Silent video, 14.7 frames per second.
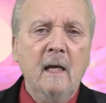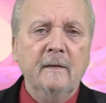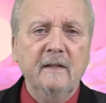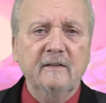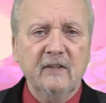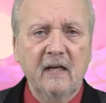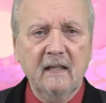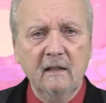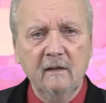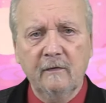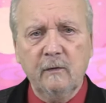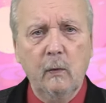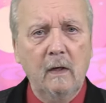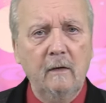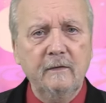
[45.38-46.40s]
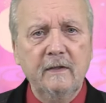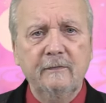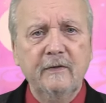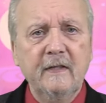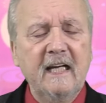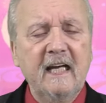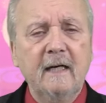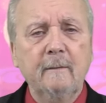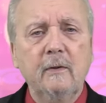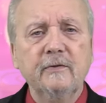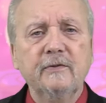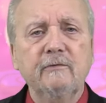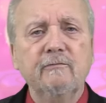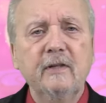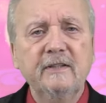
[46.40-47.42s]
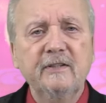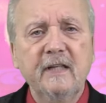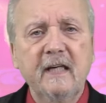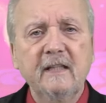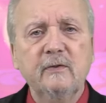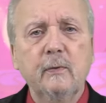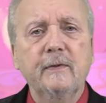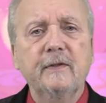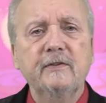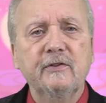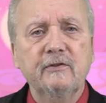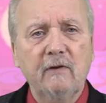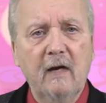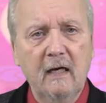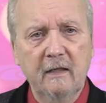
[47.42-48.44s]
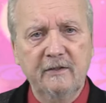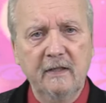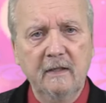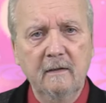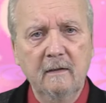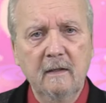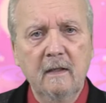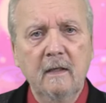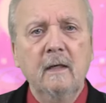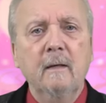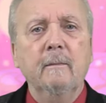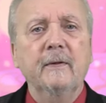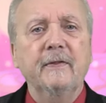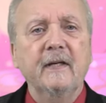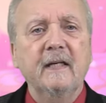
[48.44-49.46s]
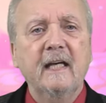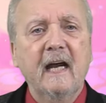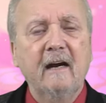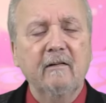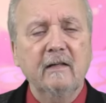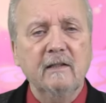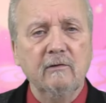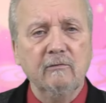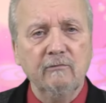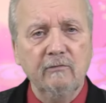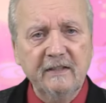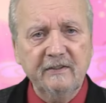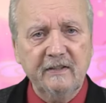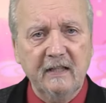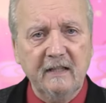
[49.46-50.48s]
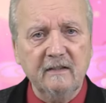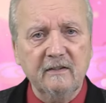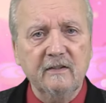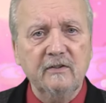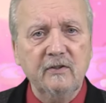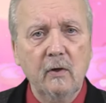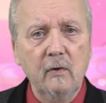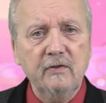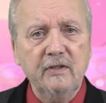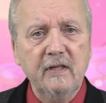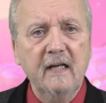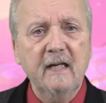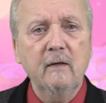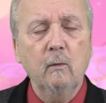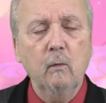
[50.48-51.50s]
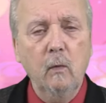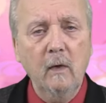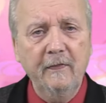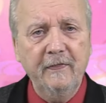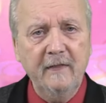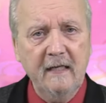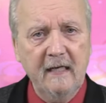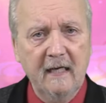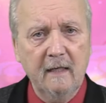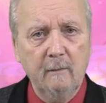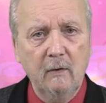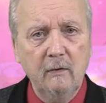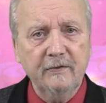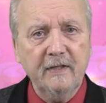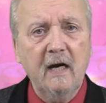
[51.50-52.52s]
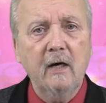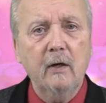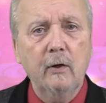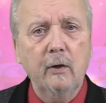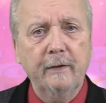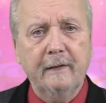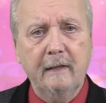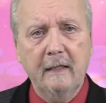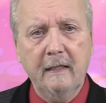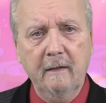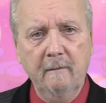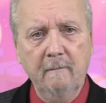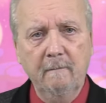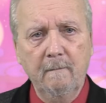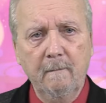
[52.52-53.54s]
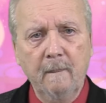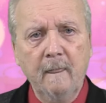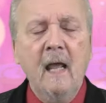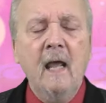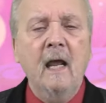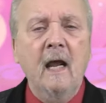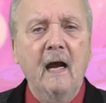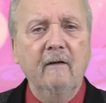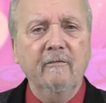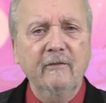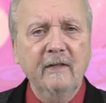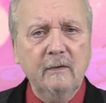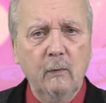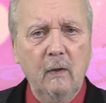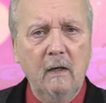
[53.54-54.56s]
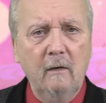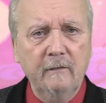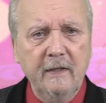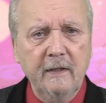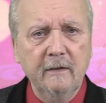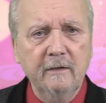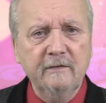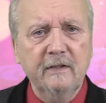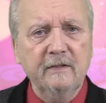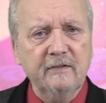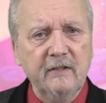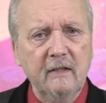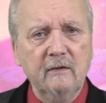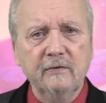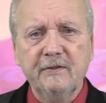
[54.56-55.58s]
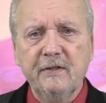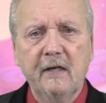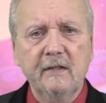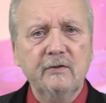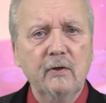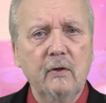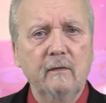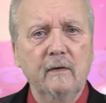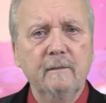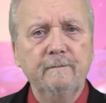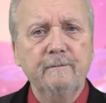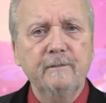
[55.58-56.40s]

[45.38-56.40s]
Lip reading: The cycle of 12 different animals originates with astrology, but the characteristics associated with the animals are earthly. Every 12 years, the cycle starts over